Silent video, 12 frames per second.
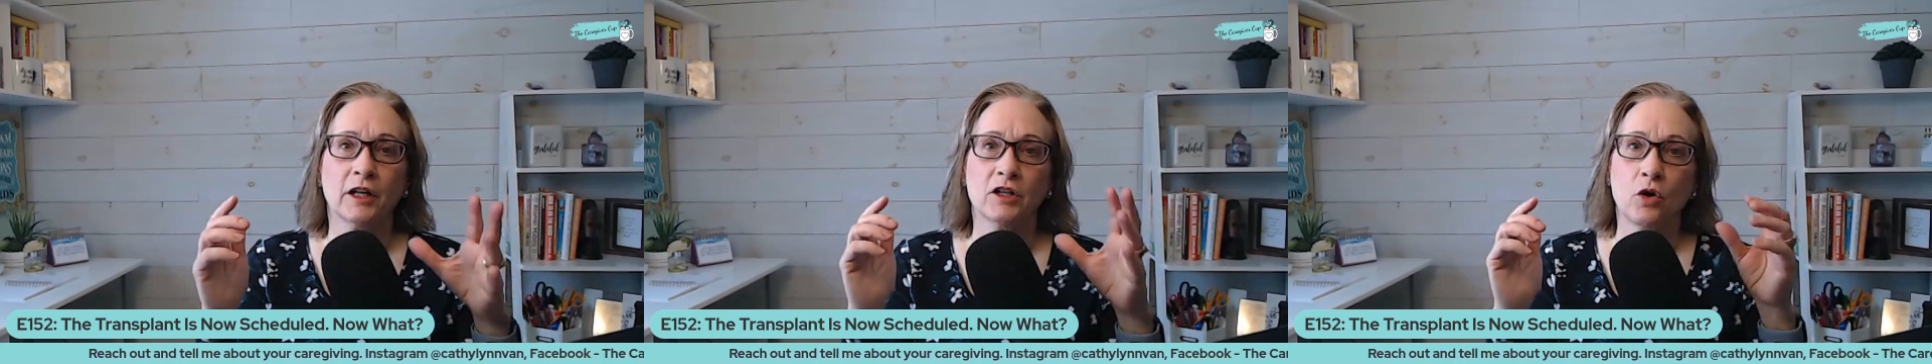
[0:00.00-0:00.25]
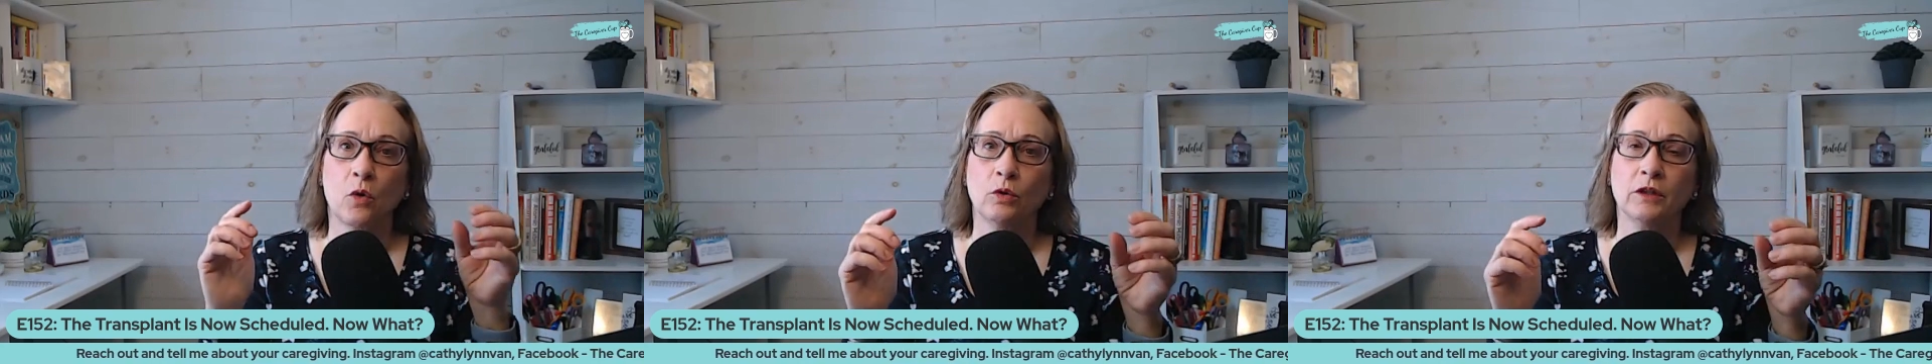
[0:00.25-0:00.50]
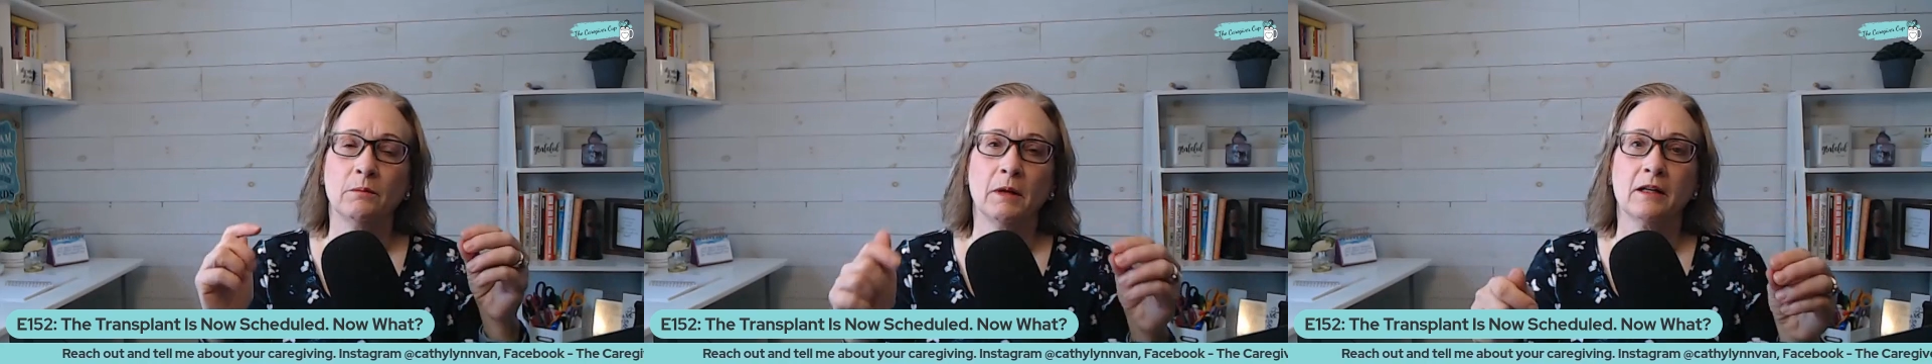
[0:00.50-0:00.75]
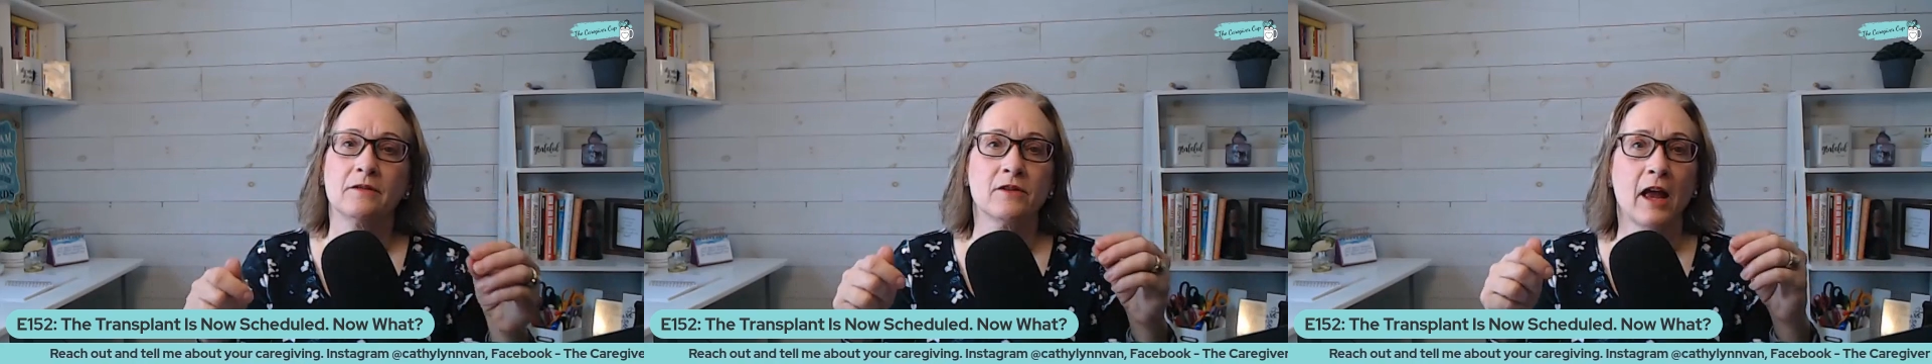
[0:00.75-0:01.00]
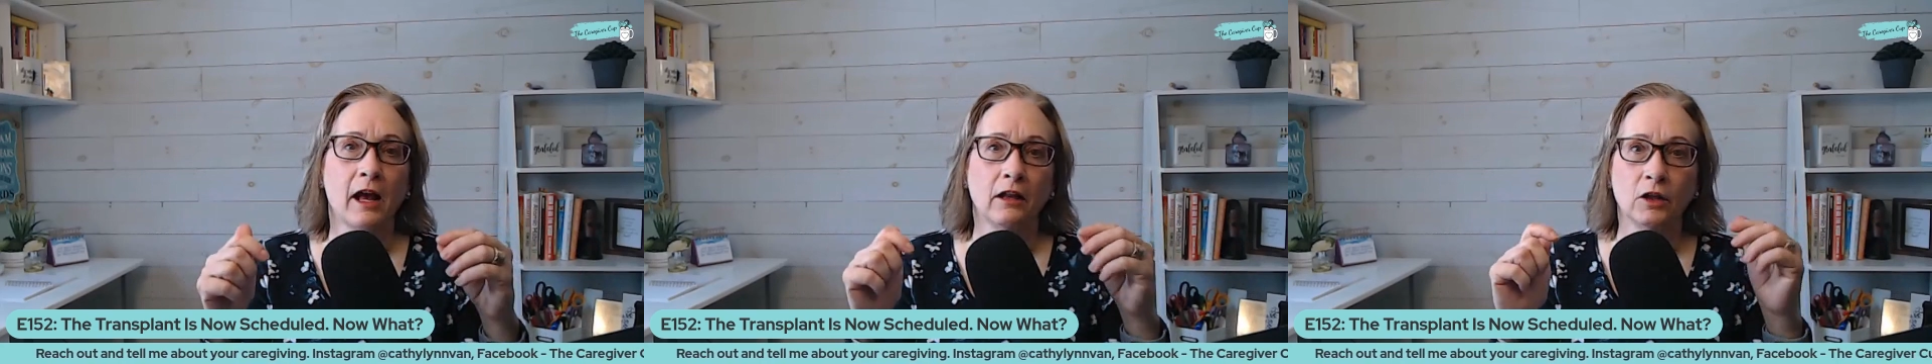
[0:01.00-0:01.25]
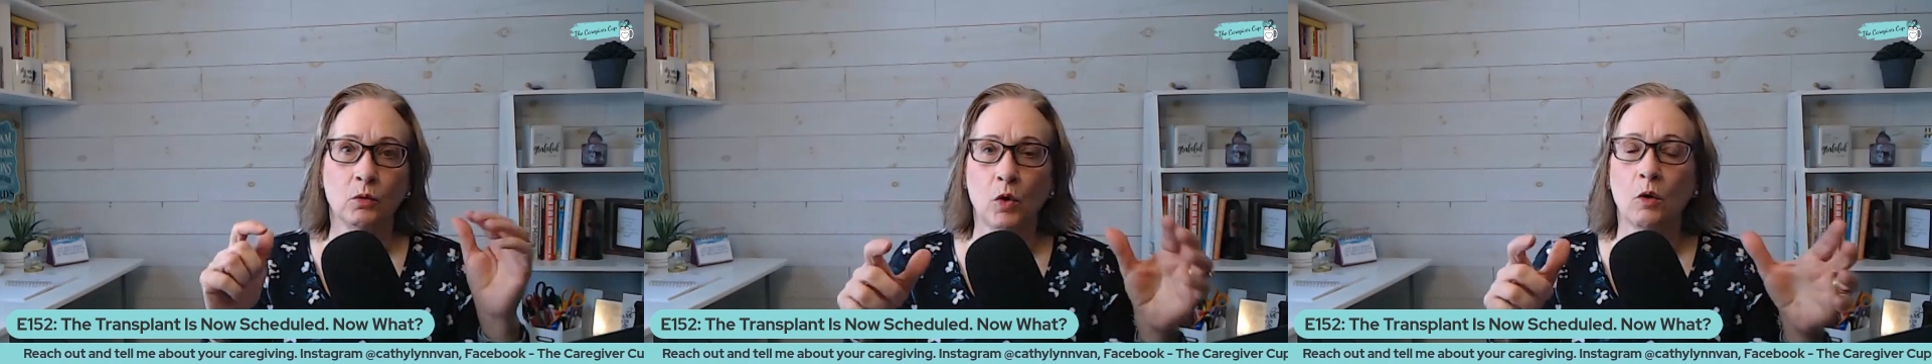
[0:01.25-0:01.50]
It told him
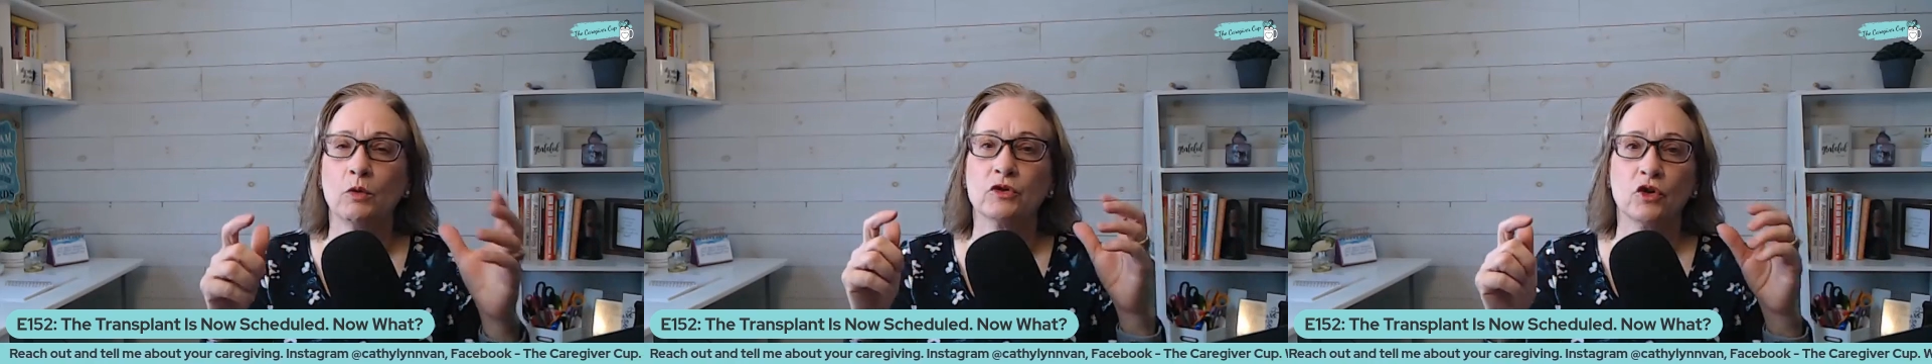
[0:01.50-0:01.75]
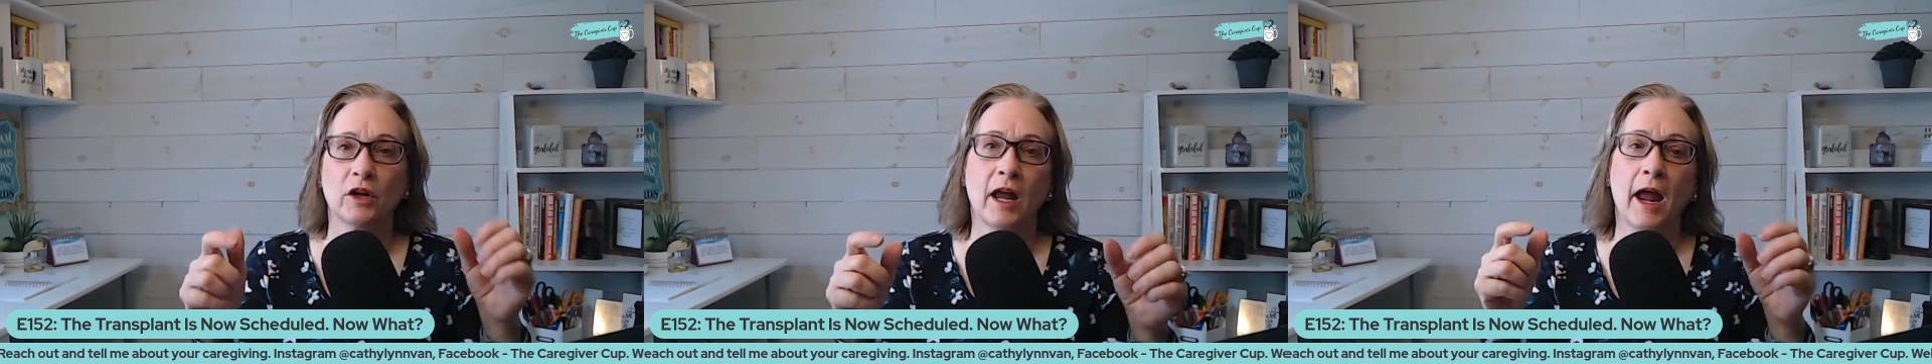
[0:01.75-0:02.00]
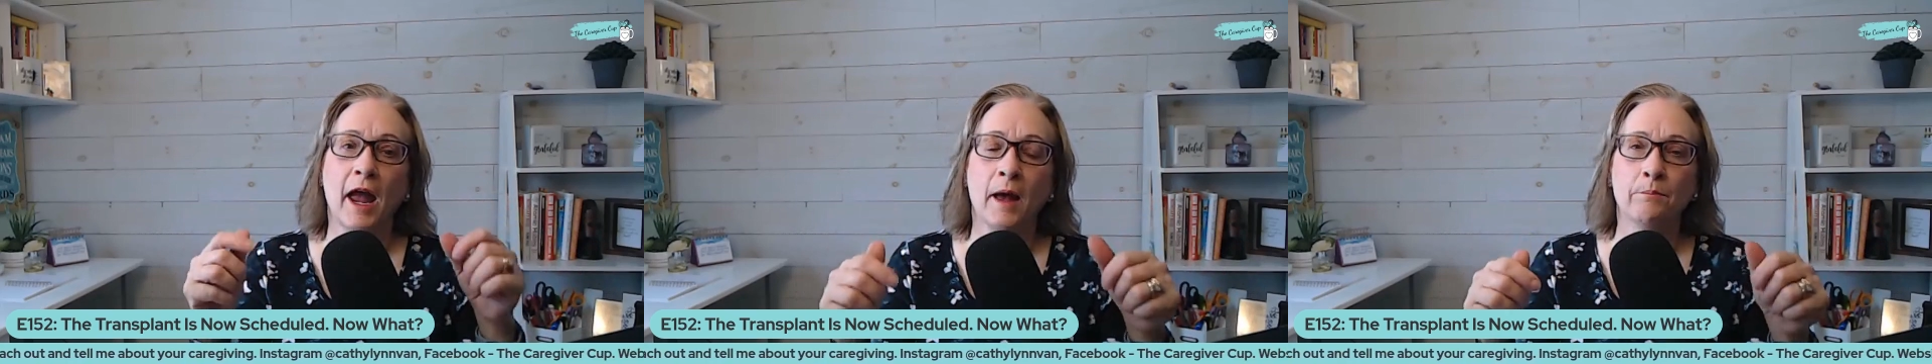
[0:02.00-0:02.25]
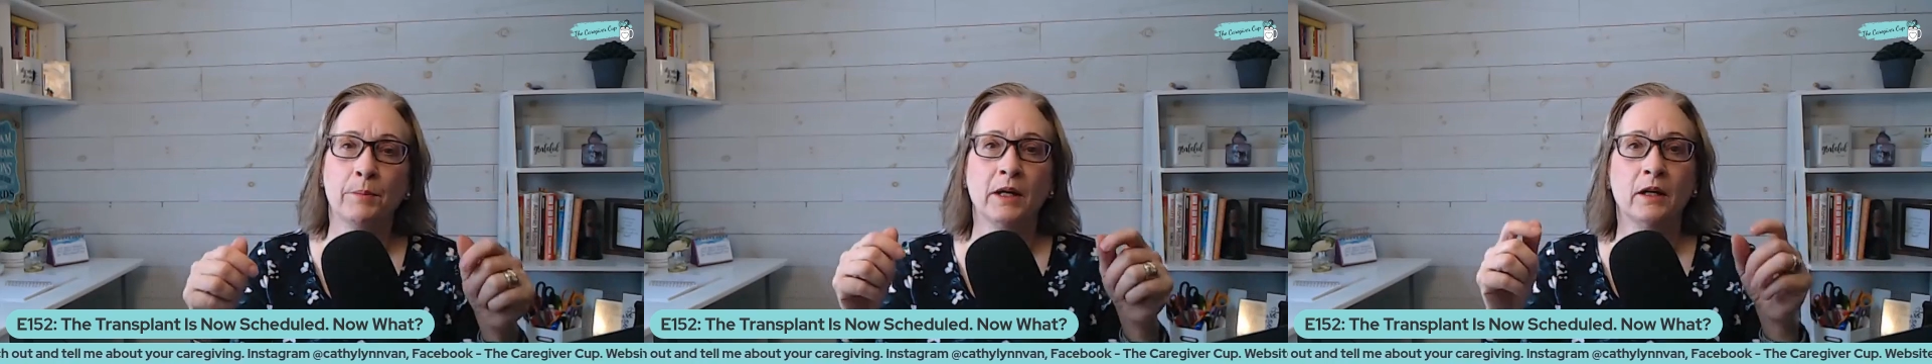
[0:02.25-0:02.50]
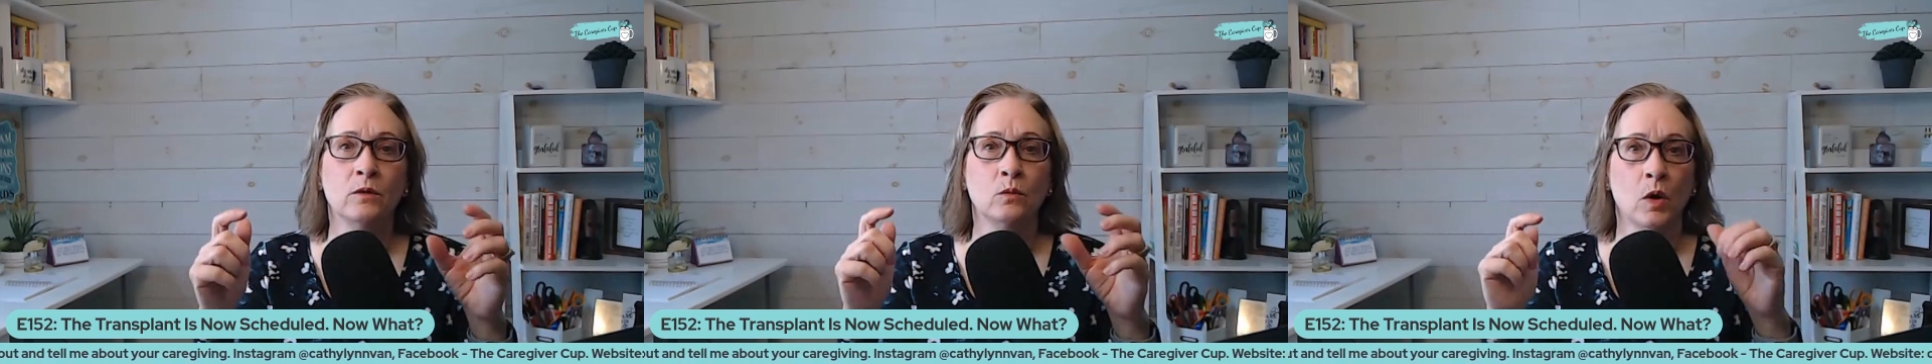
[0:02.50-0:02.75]
exactly what was going to happen,